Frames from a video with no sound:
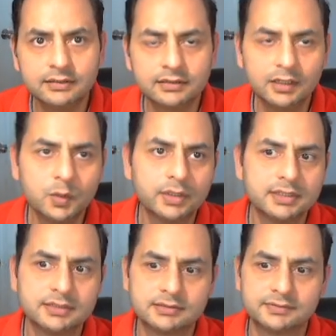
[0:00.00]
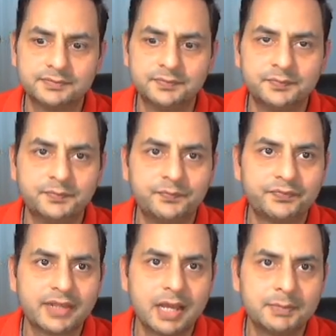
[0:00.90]
Third one is
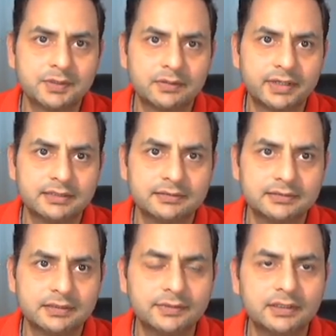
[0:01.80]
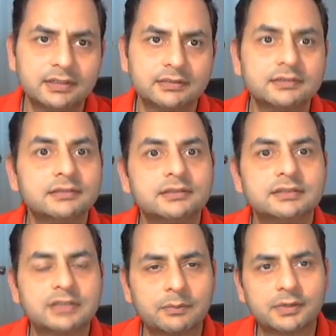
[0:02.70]
Amazon, right? The world
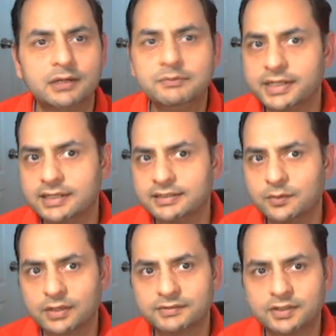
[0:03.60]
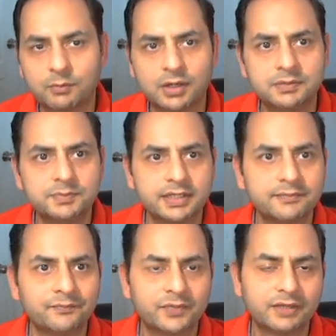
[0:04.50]
top company, I think one of the top company,
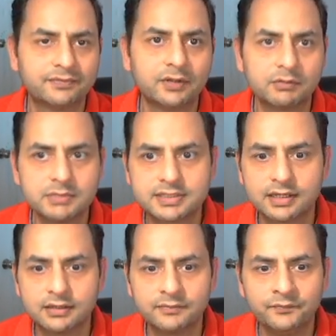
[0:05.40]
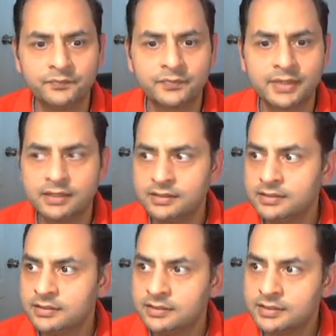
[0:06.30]
if not mistaken.
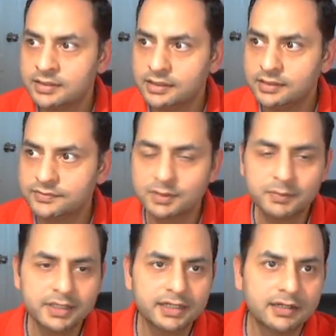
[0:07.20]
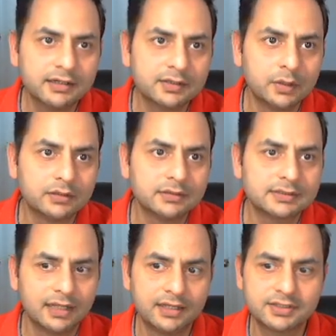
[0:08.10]
If somebody did a good
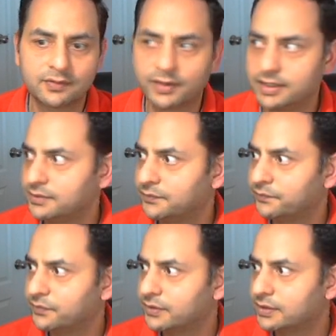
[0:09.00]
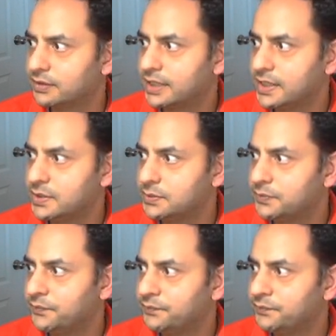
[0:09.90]
selection, right? Can you,